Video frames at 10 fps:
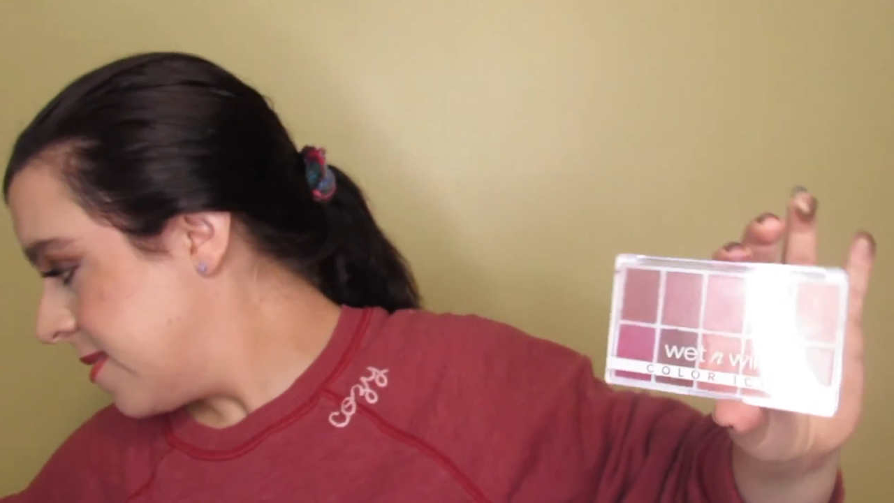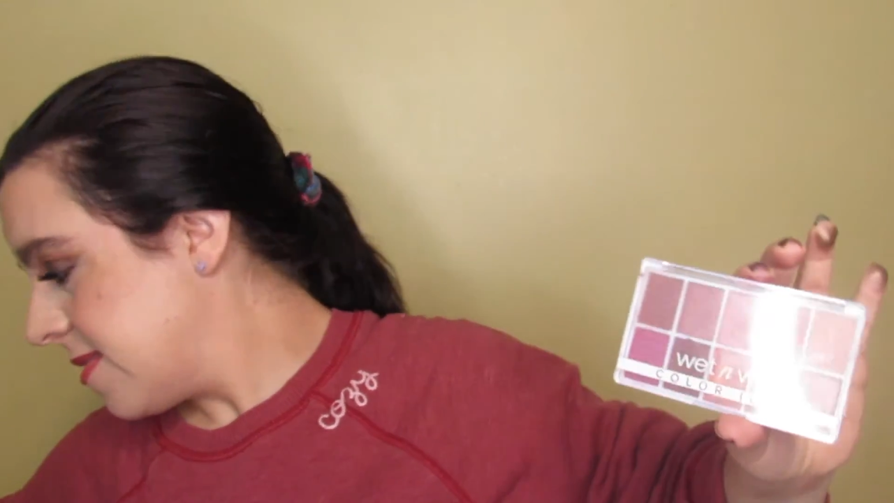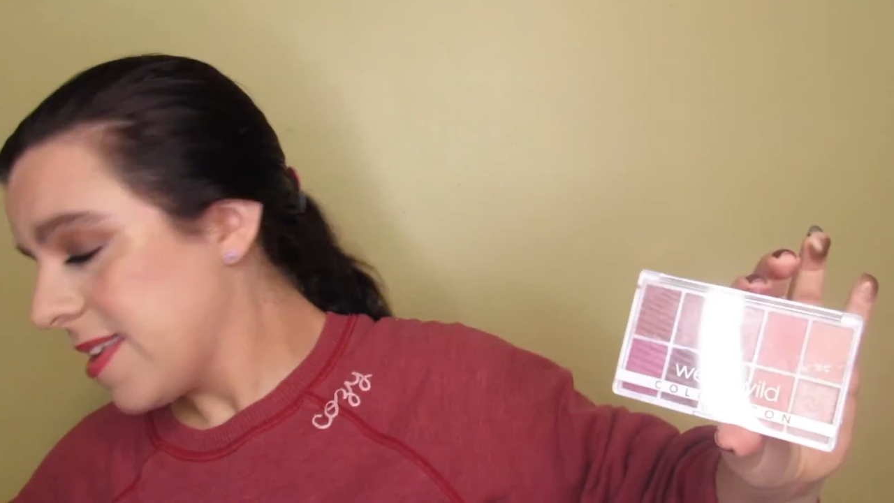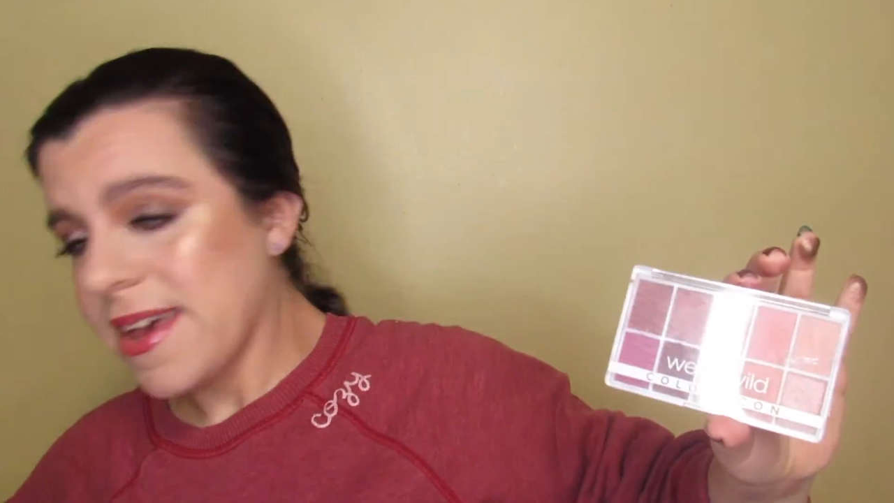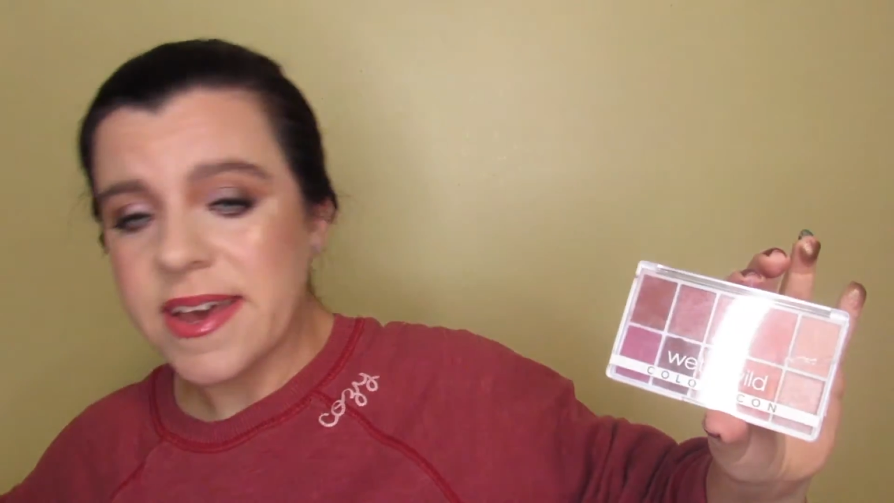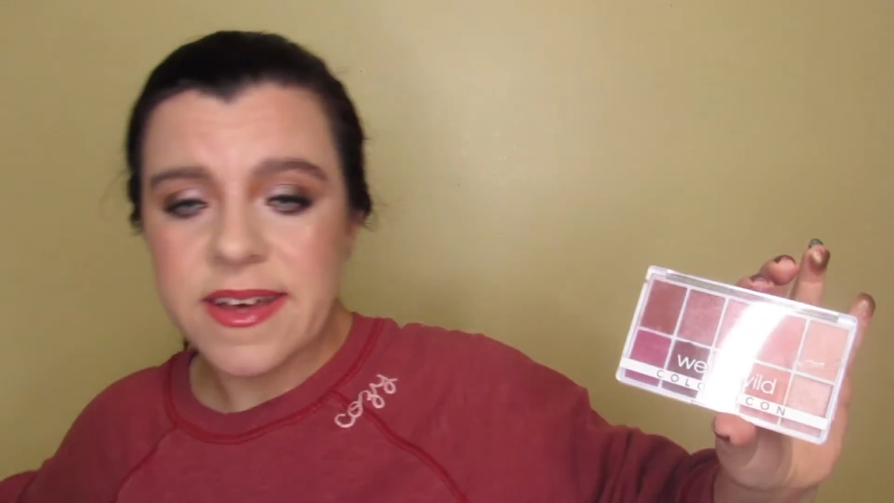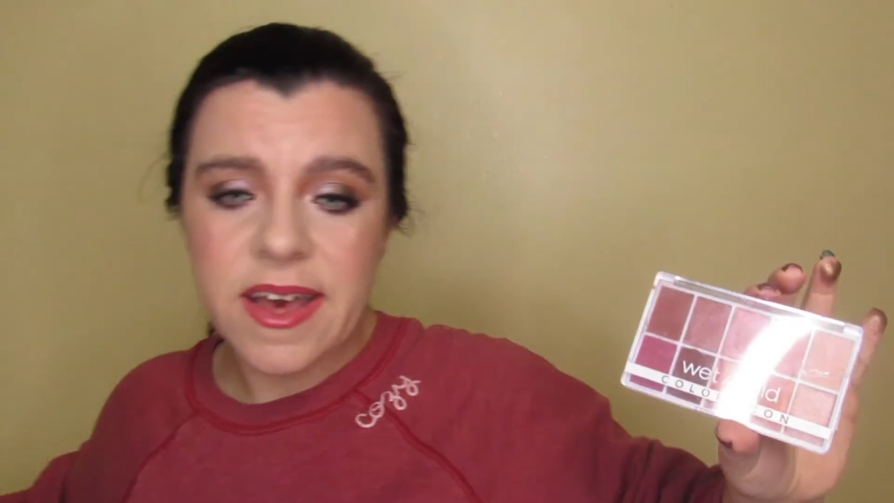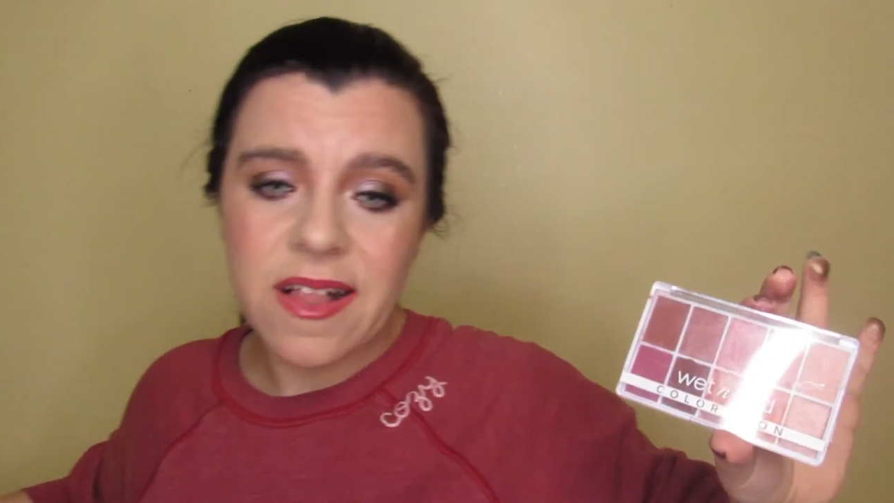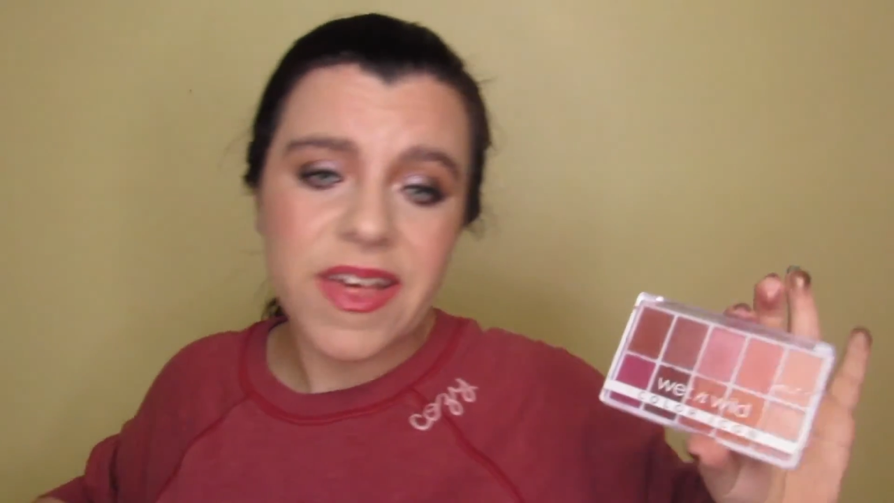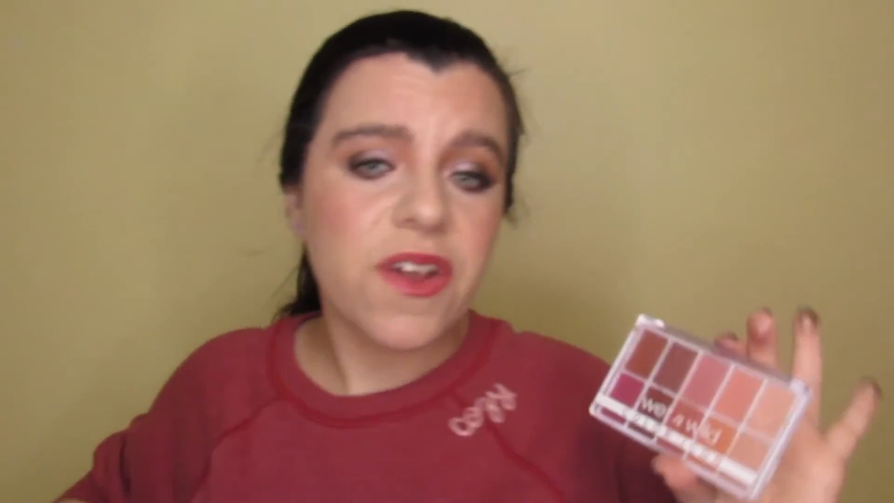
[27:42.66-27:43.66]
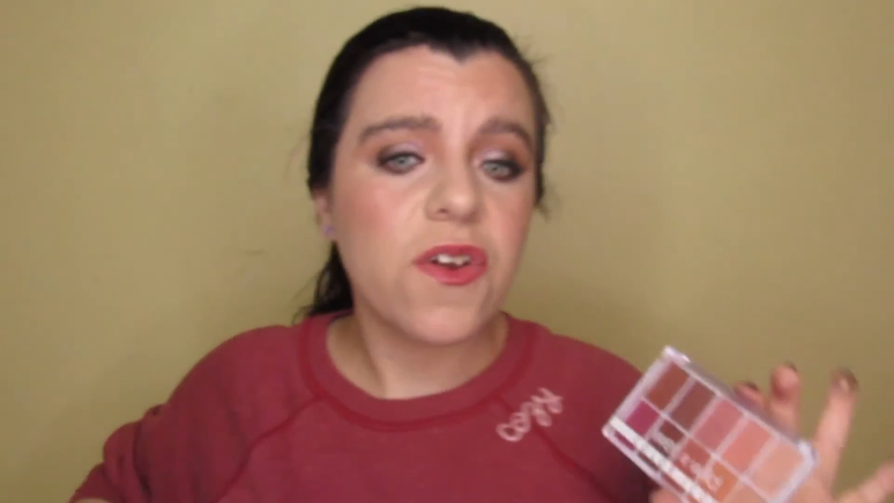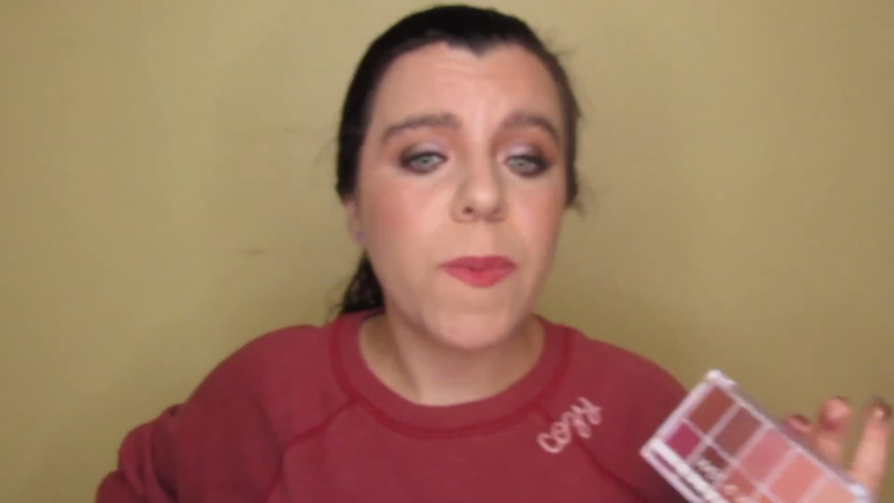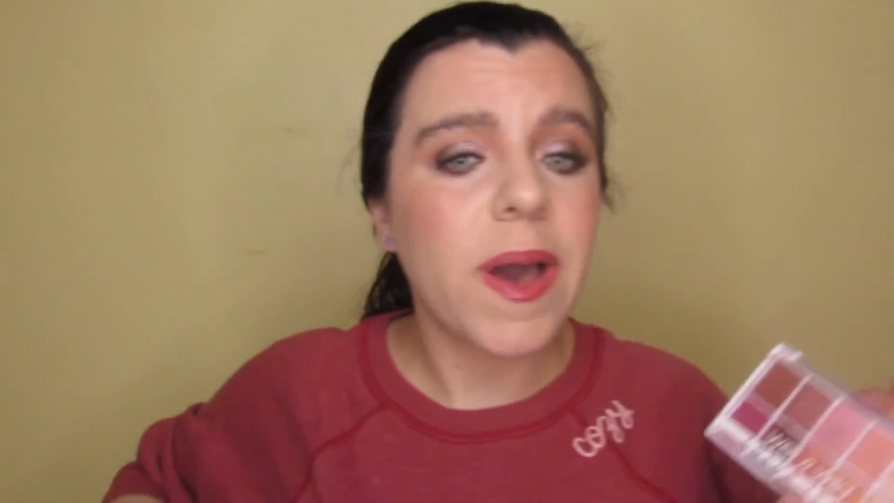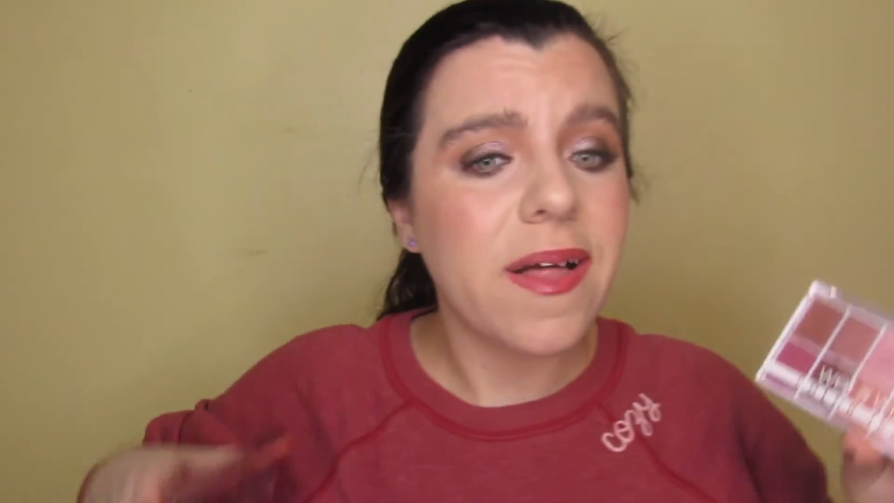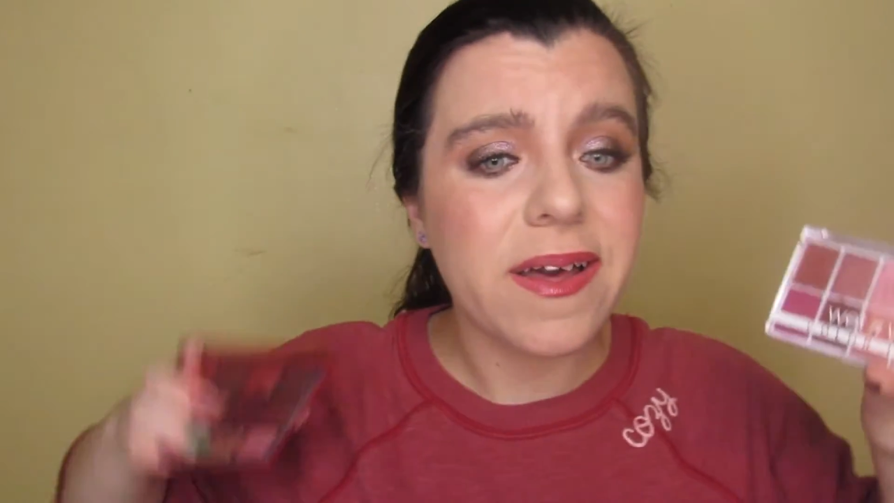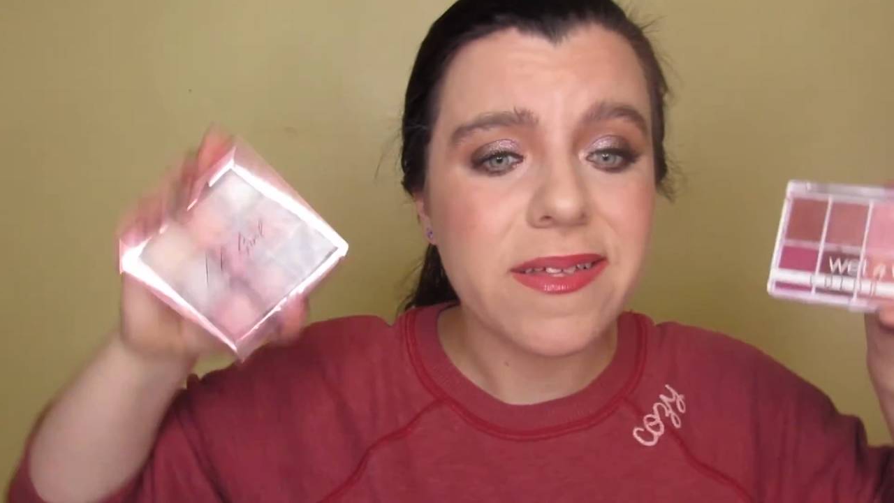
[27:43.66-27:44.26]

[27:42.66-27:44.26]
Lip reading: the LA Girl palette.